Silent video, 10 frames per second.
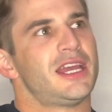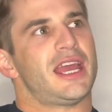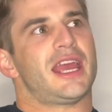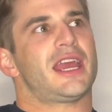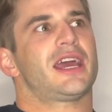
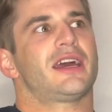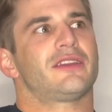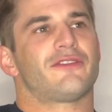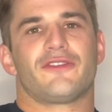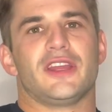and
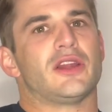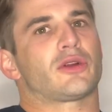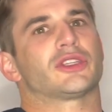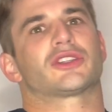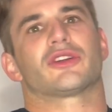feet are
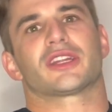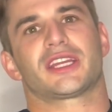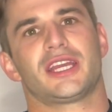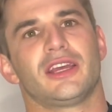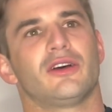just starting to
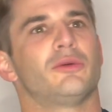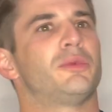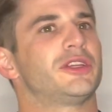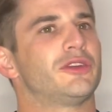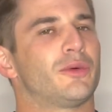kill,
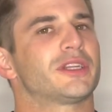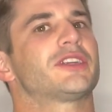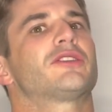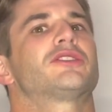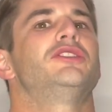but you don't want it to
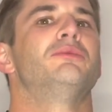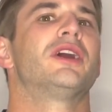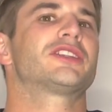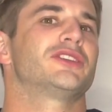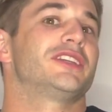hurt too
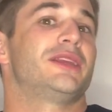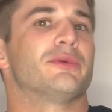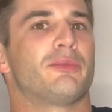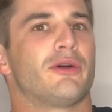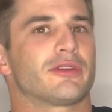much so you can keep
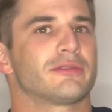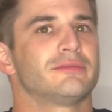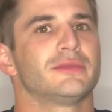your boner.